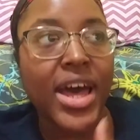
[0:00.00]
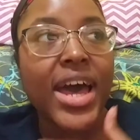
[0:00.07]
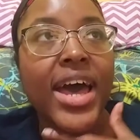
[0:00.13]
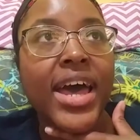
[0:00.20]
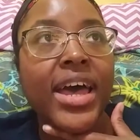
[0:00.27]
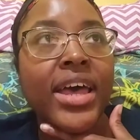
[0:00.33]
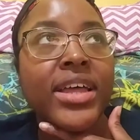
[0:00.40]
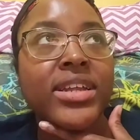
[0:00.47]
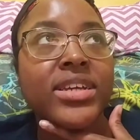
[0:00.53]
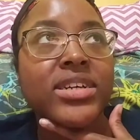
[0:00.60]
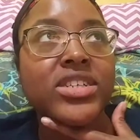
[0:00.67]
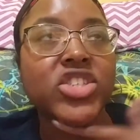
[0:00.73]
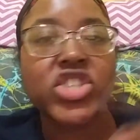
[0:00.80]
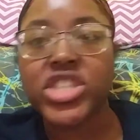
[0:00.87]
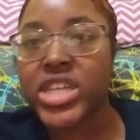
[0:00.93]
and
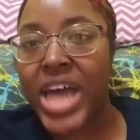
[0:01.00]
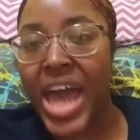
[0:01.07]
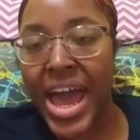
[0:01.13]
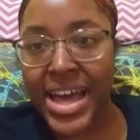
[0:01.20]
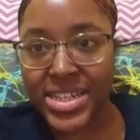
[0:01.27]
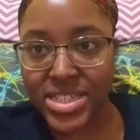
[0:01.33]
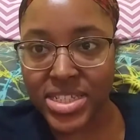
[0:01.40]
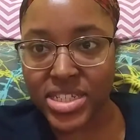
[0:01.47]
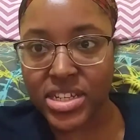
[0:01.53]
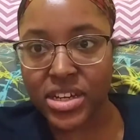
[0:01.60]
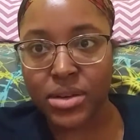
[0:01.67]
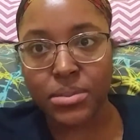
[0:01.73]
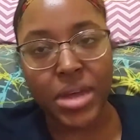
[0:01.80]
she asks him,